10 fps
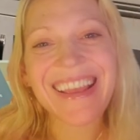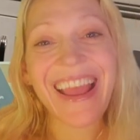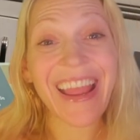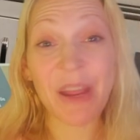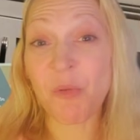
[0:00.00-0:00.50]

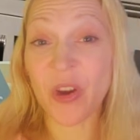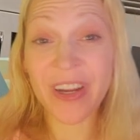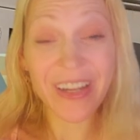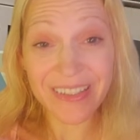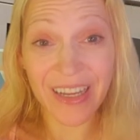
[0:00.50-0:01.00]
And we're
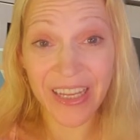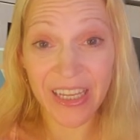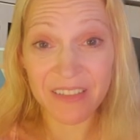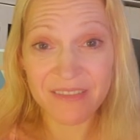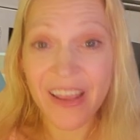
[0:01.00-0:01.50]
in
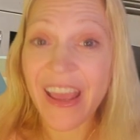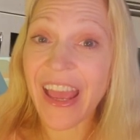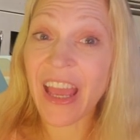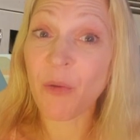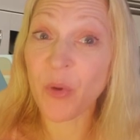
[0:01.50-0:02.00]
Kentucky,
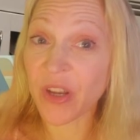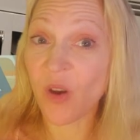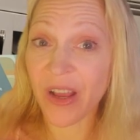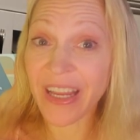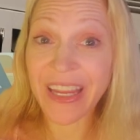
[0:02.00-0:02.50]
and we know
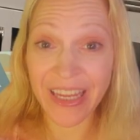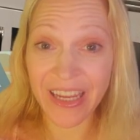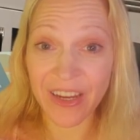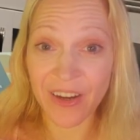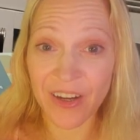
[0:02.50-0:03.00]
how to eat
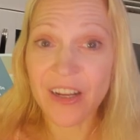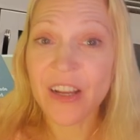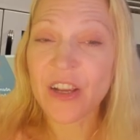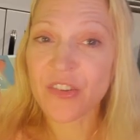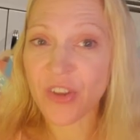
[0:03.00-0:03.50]
here,
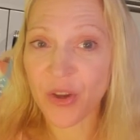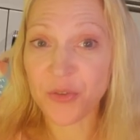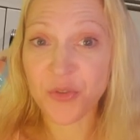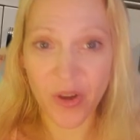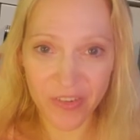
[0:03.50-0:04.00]
so
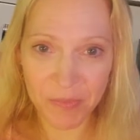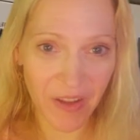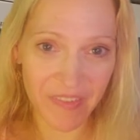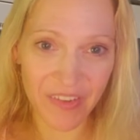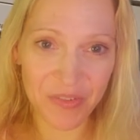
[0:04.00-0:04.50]
trust me
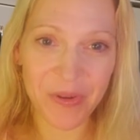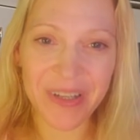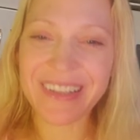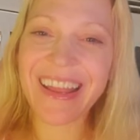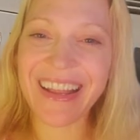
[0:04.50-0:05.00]
on this
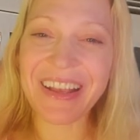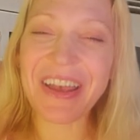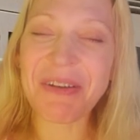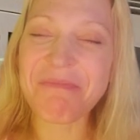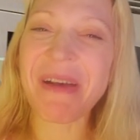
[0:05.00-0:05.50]
one and
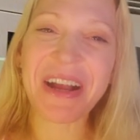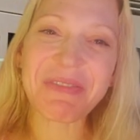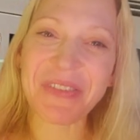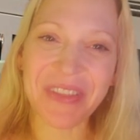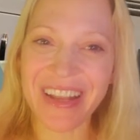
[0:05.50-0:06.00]
come back
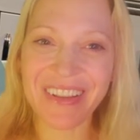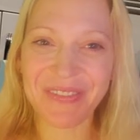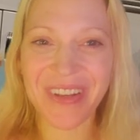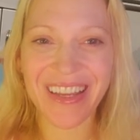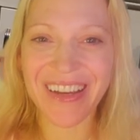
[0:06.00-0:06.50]
for the next
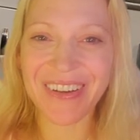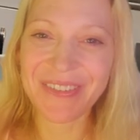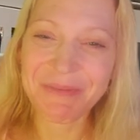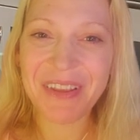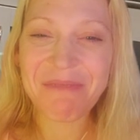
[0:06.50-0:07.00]
video.
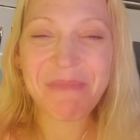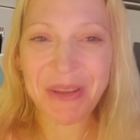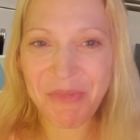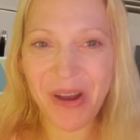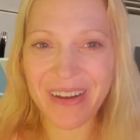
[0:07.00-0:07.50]

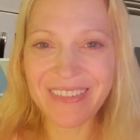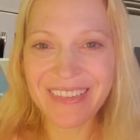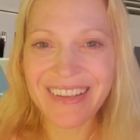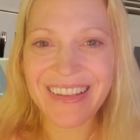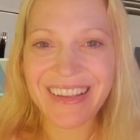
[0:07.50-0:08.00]
Meanwhile,
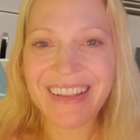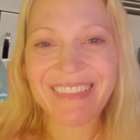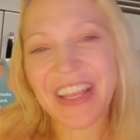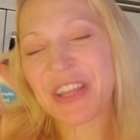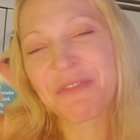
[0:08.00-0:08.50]

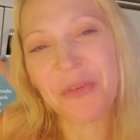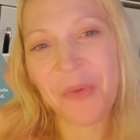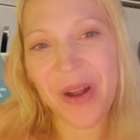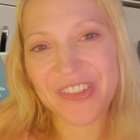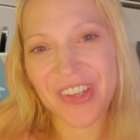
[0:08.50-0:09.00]
thank you for
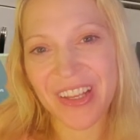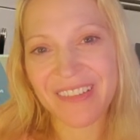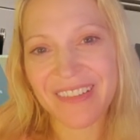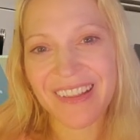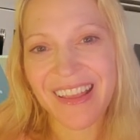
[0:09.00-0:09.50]

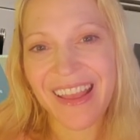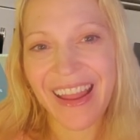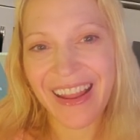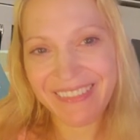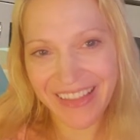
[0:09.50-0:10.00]
watching,
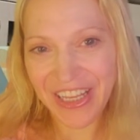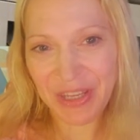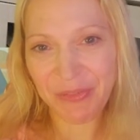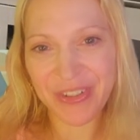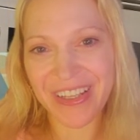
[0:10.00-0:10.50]
and thank
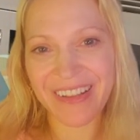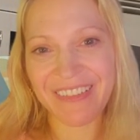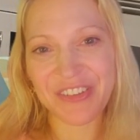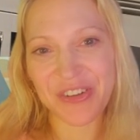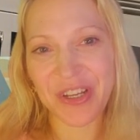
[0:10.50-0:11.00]
you for taking
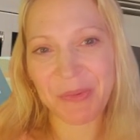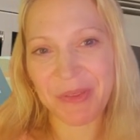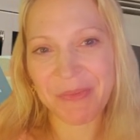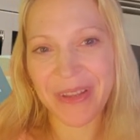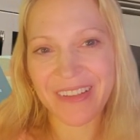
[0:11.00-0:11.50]
the journey
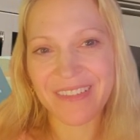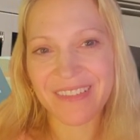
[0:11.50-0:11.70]
with me.